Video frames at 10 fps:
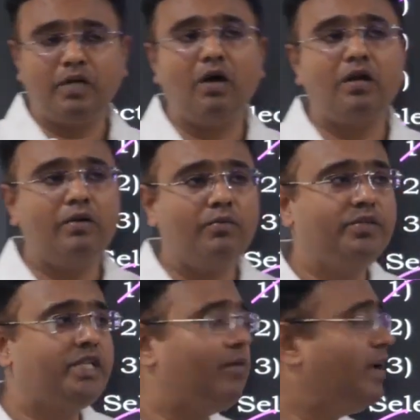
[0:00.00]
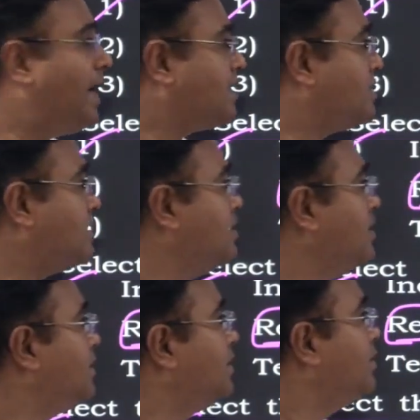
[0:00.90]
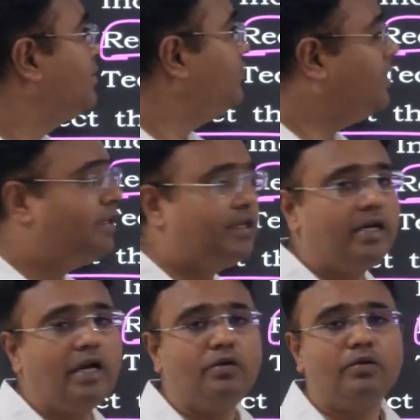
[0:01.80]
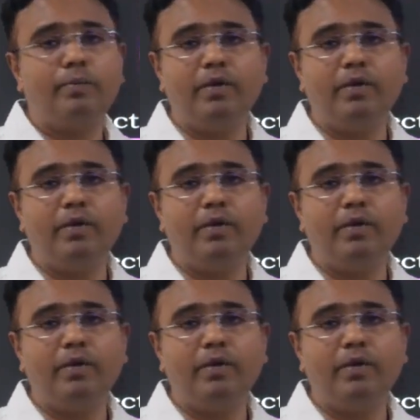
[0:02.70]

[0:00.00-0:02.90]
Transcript: or which have access with regard to the